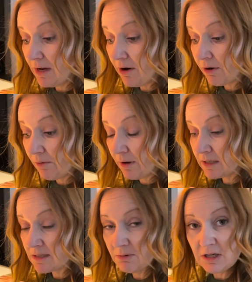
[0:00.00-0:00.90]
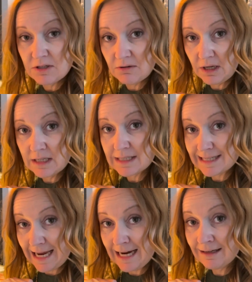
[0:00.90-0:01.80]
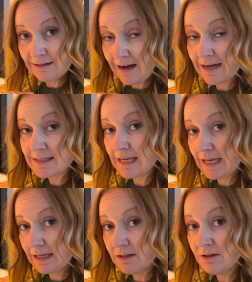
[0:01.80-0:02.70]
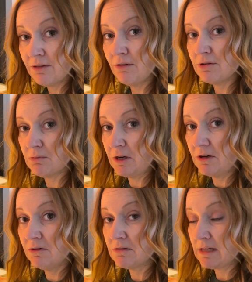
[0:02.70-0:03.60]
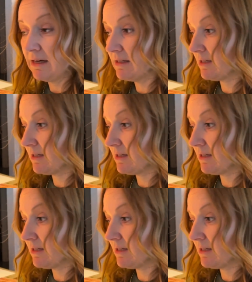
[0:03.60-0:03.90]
are going to be doing stained glass in those windows and it's